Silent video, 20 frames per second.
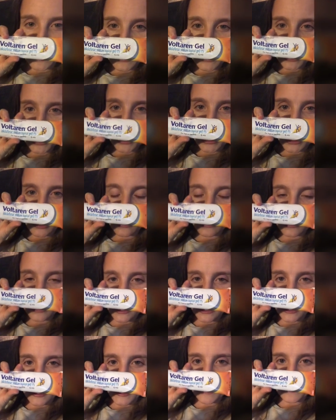this gel
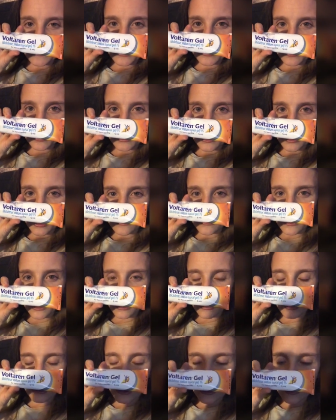that I have to put on
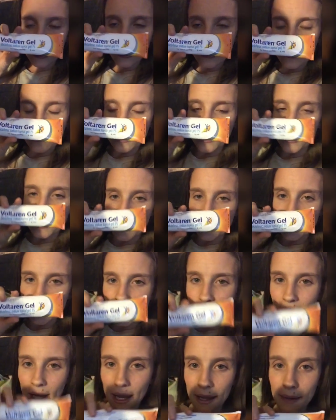there at least four
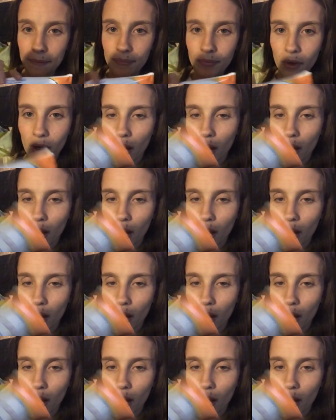times a day.